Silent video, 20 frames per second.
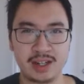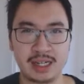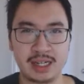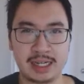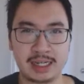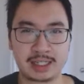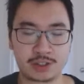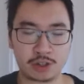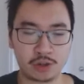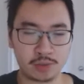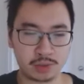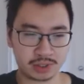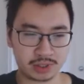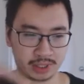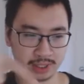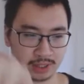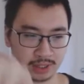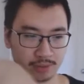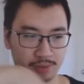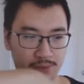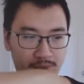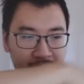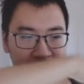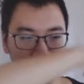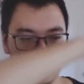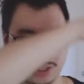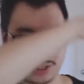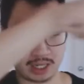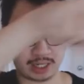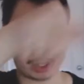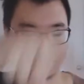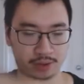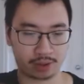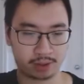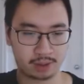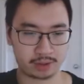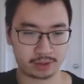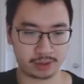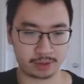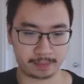it's almost like a racetrack or a
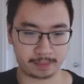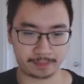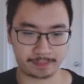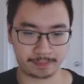loop.